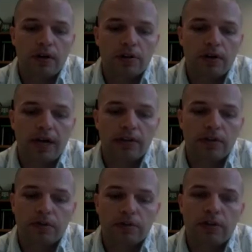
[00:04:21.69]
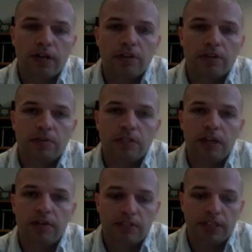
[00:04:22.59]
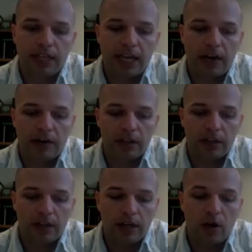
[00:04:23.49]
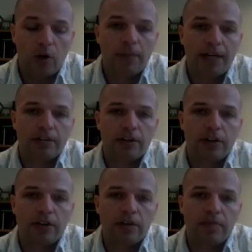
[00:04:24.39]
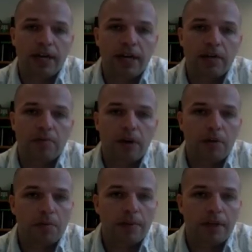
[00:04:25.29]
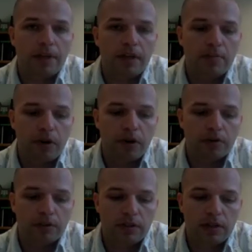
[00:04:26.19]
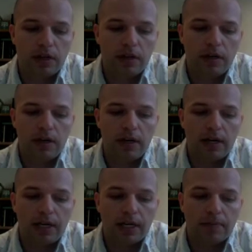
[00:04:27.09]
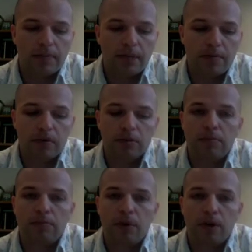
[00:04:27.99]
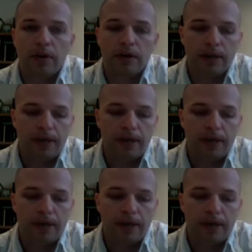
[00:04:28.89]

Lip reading: trying to entrench themselves in the county, Homeland Security being probably the most important.